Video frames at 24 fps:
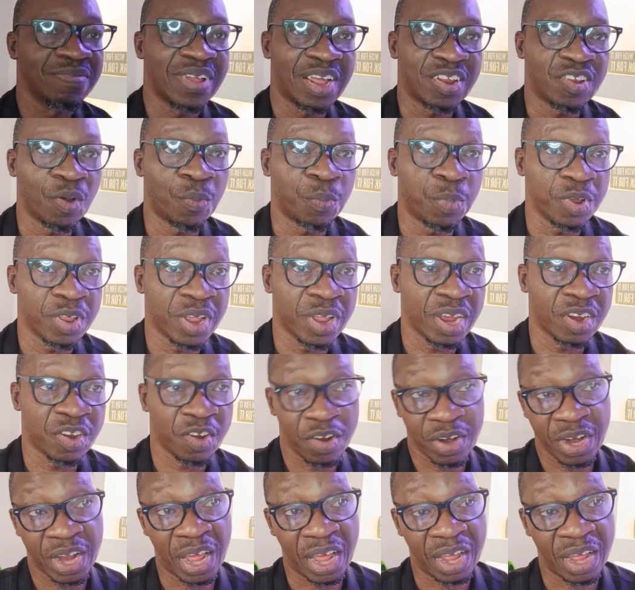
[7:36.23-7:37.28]
there's some
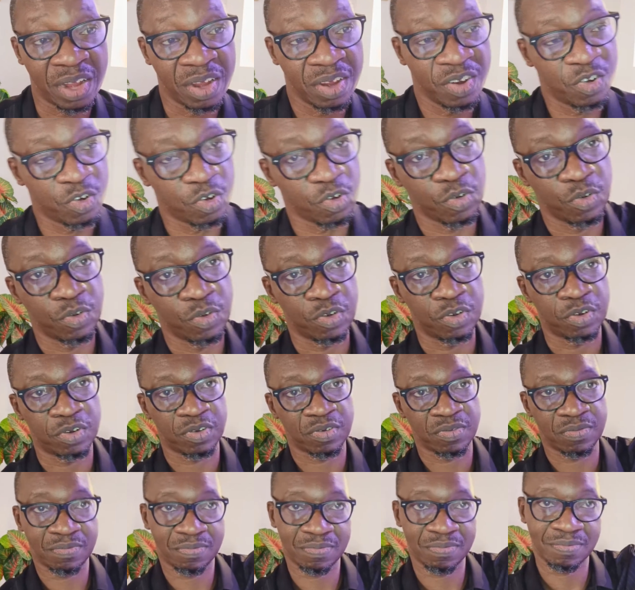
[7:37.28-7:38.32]
protection there should
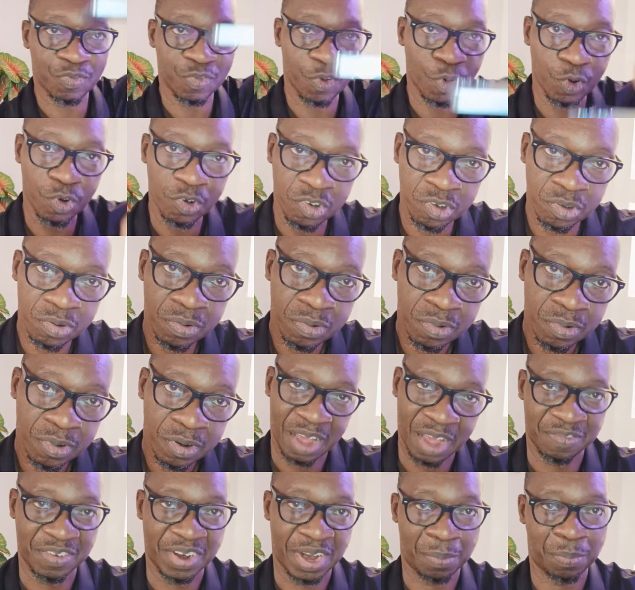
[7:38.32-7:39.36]
your phone
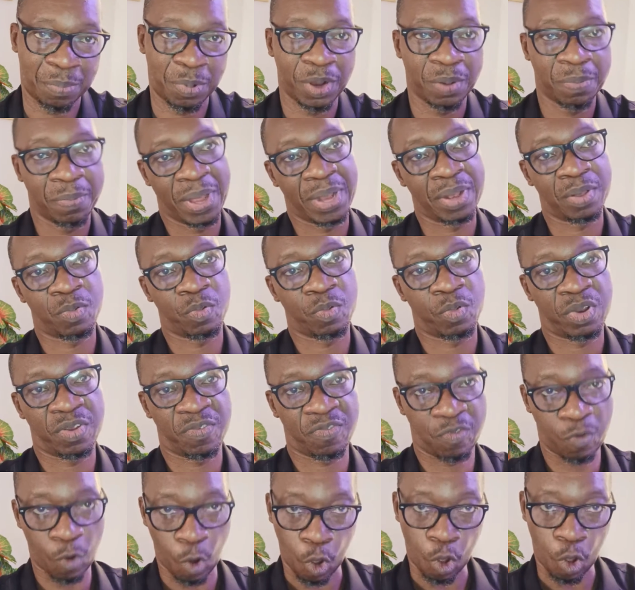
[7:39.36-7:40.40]
have an appointment with the
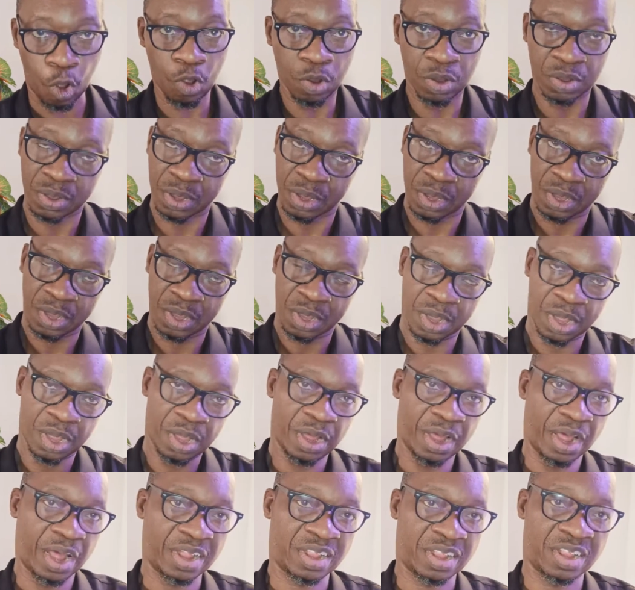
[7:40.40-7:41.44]
floor
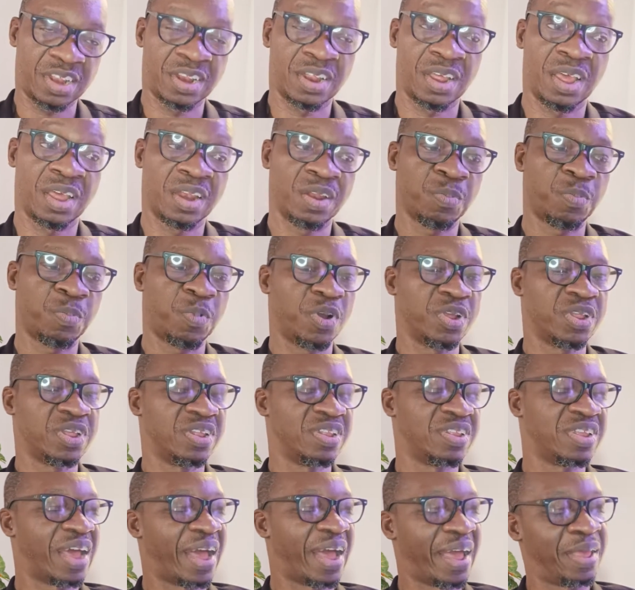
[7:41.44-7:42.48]
at any point
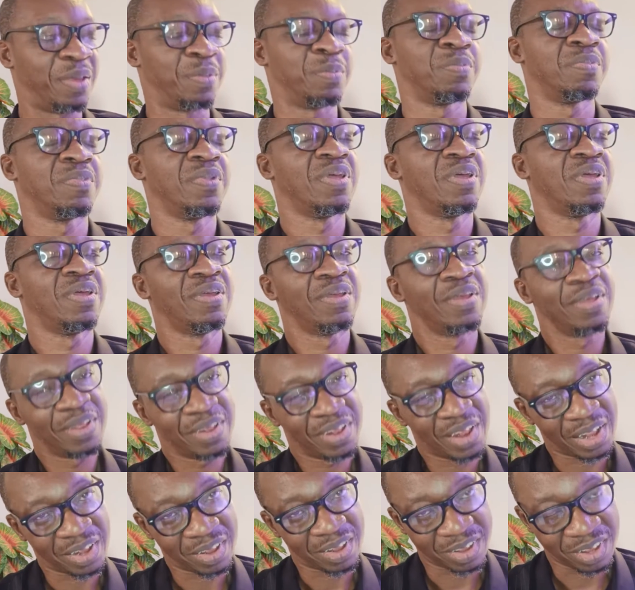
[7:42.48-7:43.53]
in time.
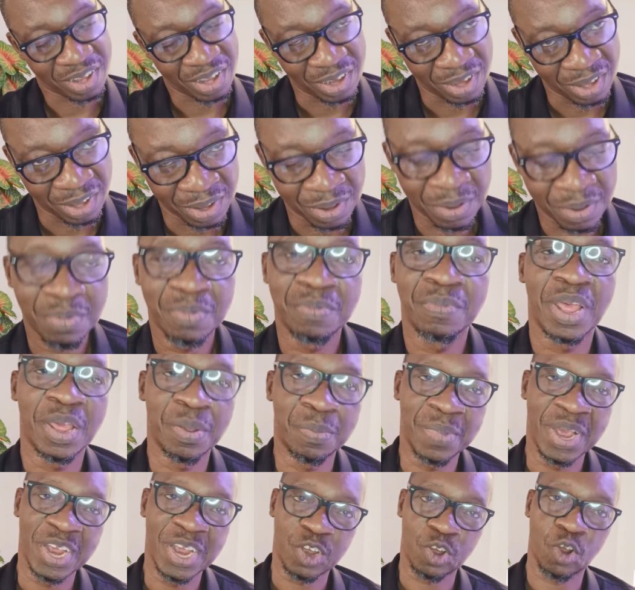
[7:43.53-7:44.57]
There's a
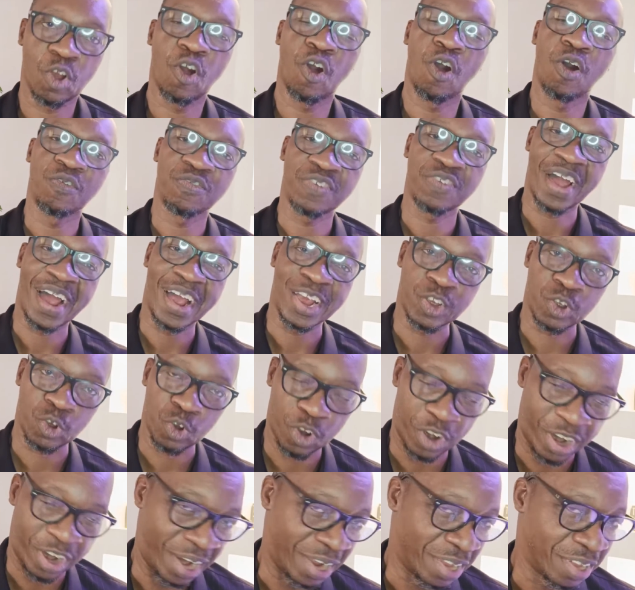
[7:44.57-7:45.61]
measure of
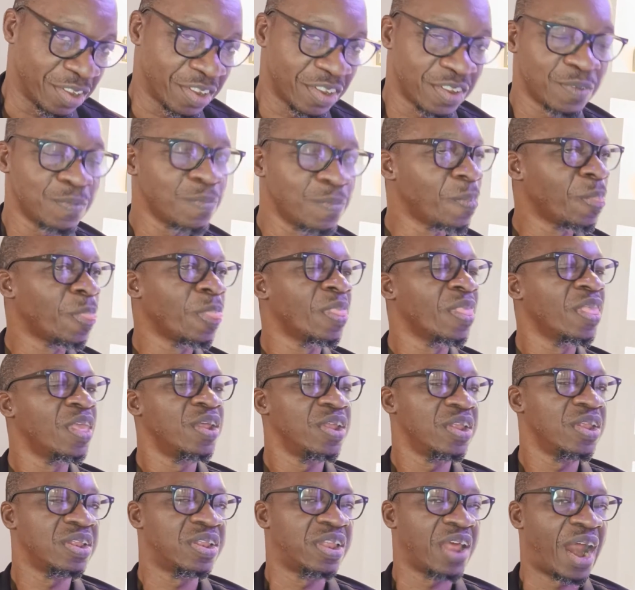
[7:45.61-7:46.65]
assurance.
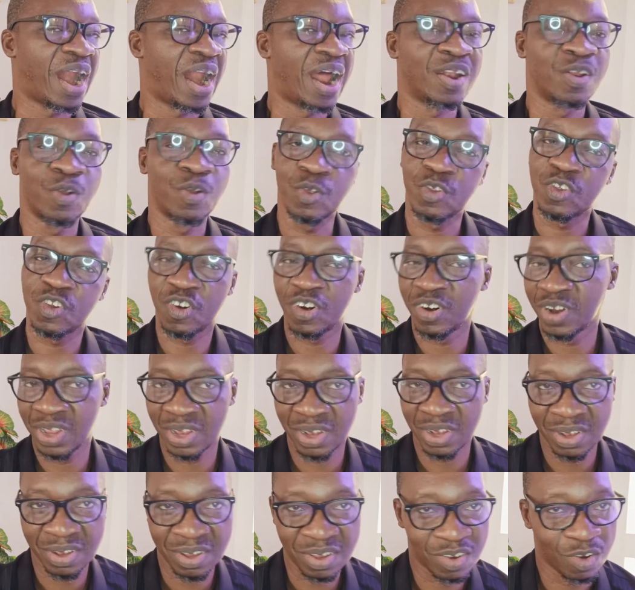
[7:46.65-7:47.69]
There are no
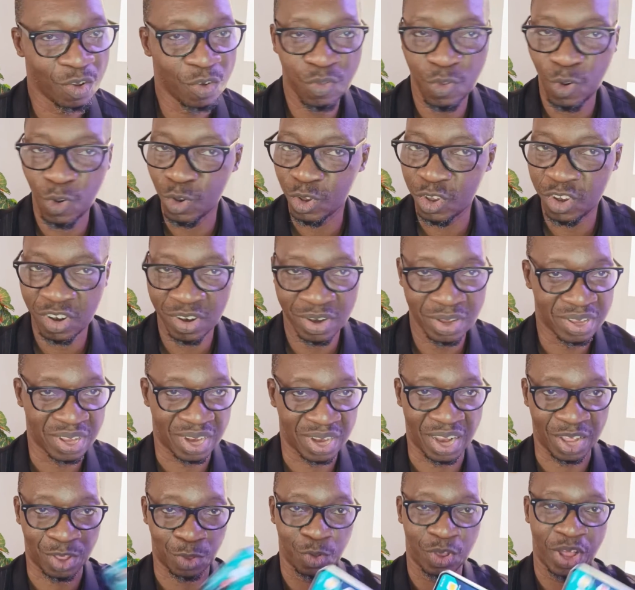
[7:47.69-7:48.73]
phone screens
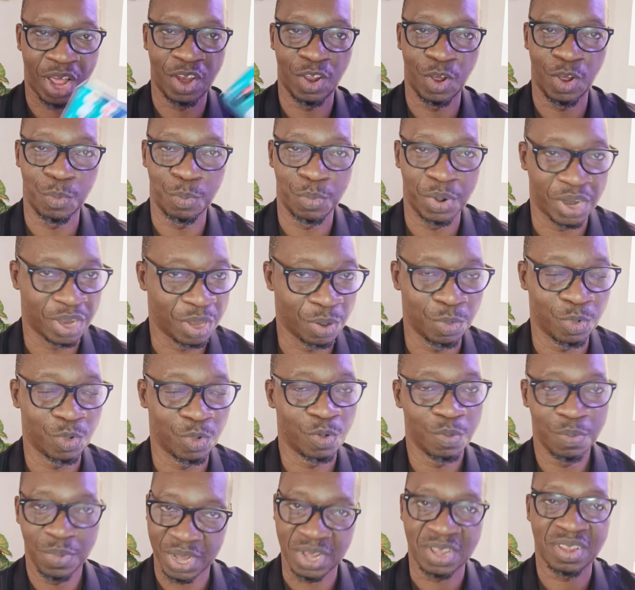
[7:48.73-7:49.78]
that are totally
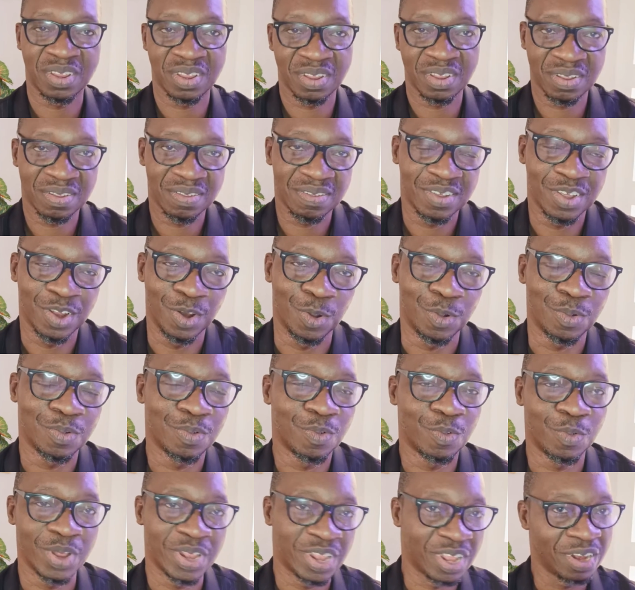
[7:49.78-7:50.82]
unbreakable, but
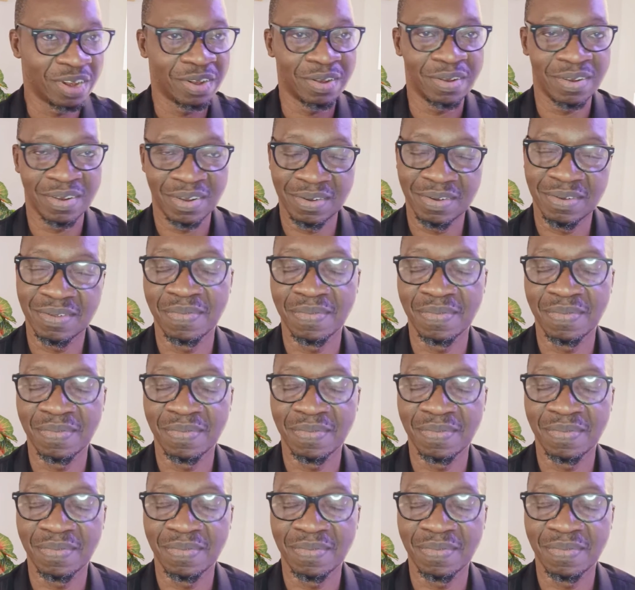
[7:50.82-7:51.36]
within